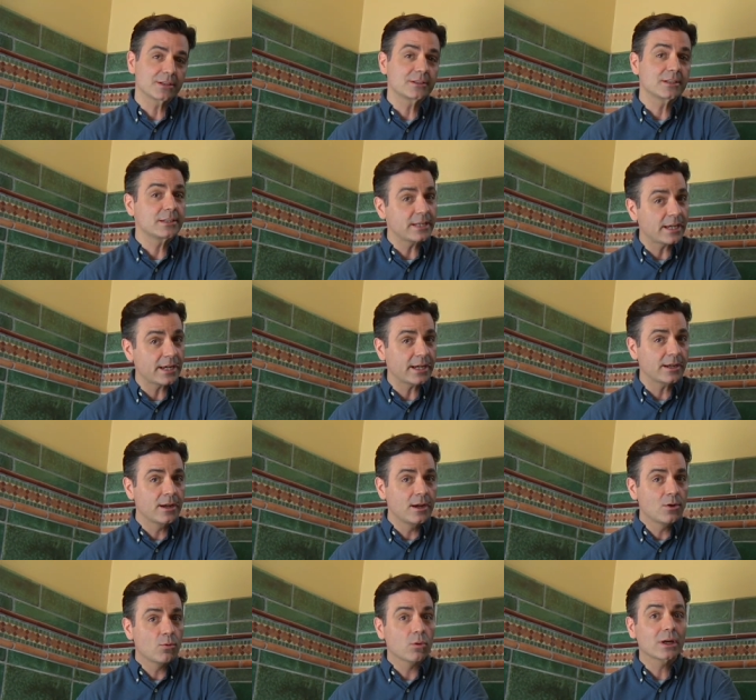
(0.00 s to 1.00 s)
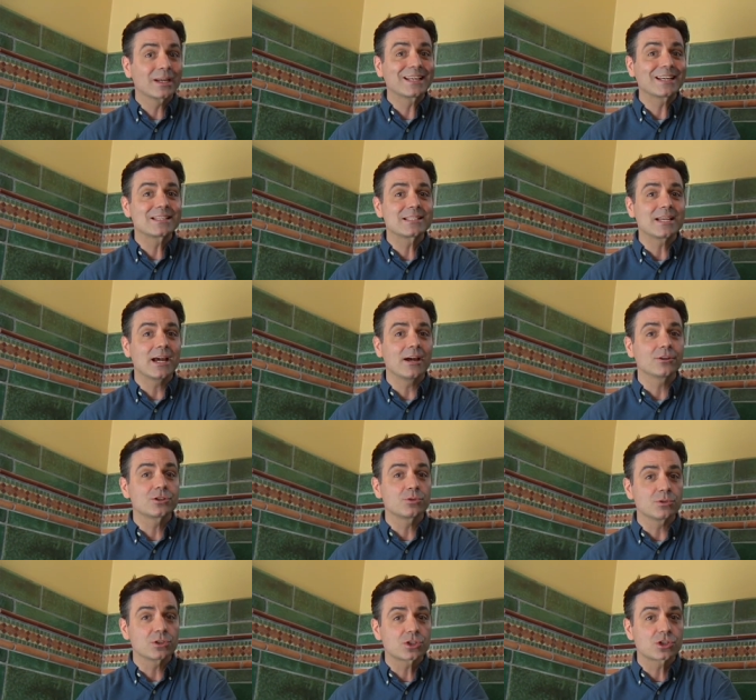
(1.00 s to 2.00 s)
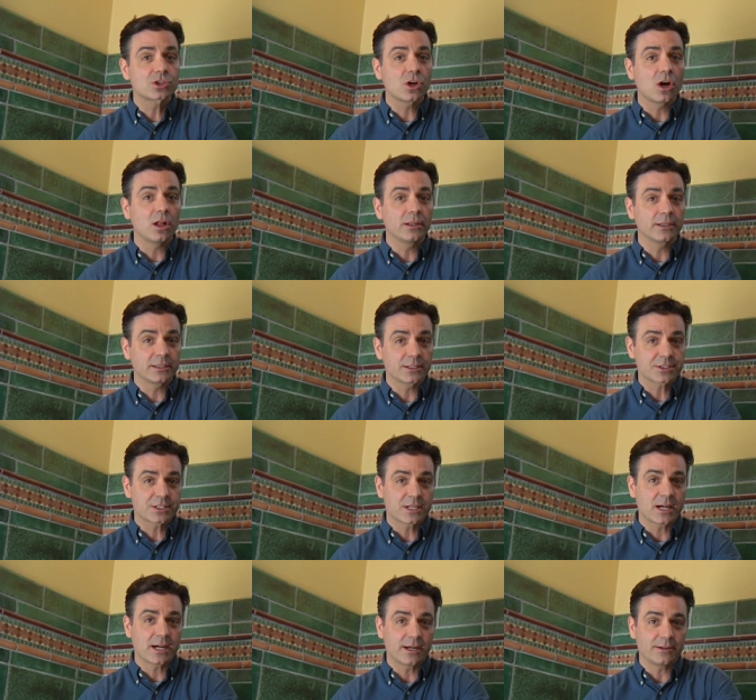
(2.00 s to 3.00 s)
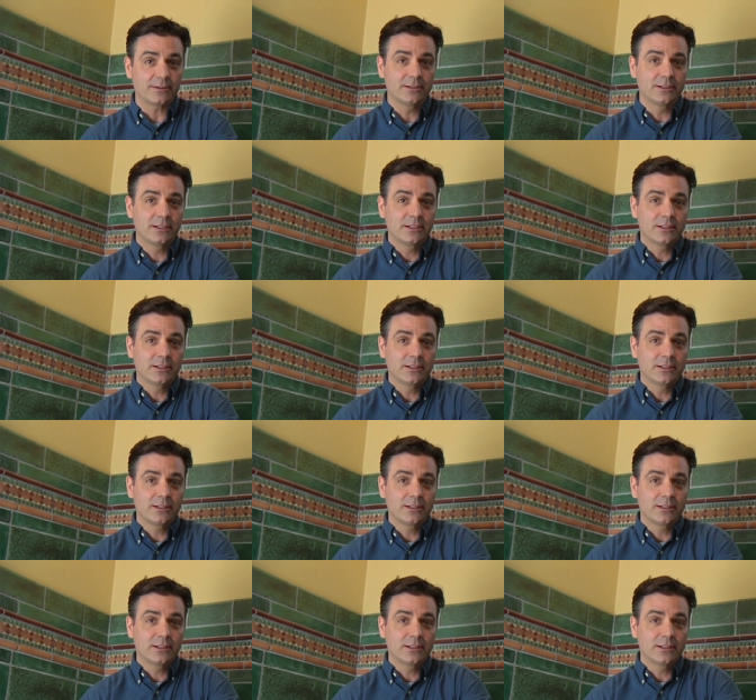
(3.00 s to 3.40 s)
and today we're going to get down to installing this tile.